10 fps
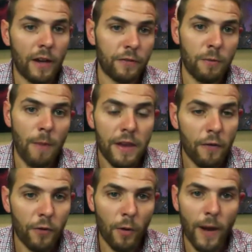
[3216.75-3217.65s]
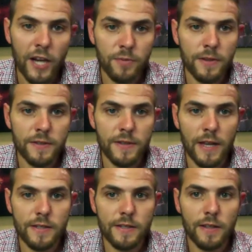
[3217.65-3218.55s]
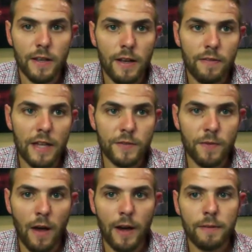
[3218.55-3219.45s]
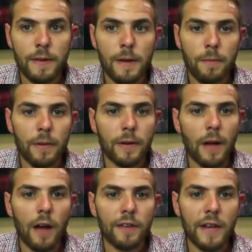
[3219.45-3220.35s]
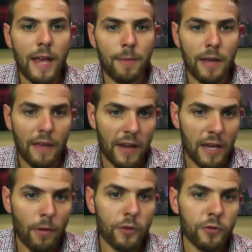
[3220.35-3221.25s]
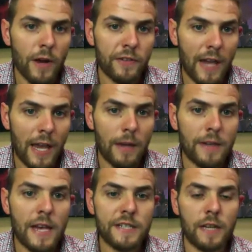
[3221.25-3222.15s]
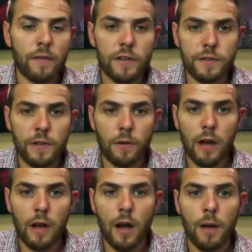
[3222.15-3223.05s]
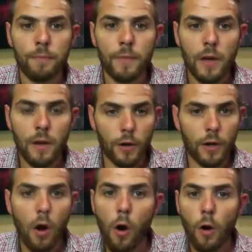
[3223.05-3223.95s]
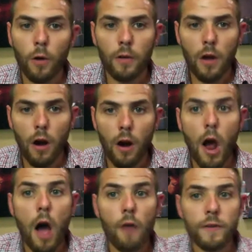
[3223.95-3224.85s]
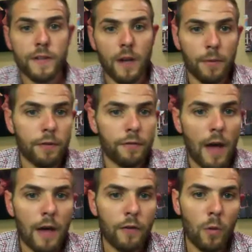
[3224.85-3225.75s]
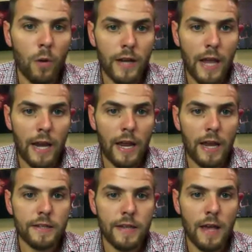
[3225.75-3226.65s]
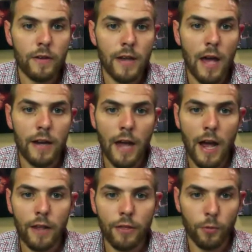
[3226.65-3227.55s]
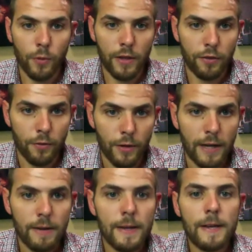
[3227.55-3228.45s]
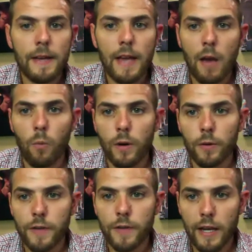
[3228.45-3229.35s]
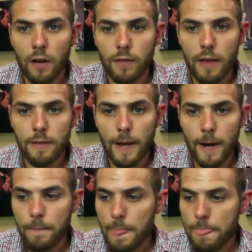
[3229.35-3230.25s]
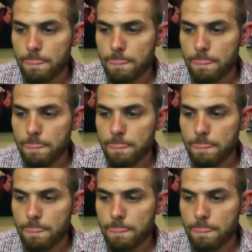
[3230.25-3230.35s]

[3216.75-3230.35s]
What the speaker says: If you made different arrangements, that's fine. But contact Amy at that email address, amy@destinyvisioncenter.com, or call our office number, 501-887-9933, and we will take care of that there.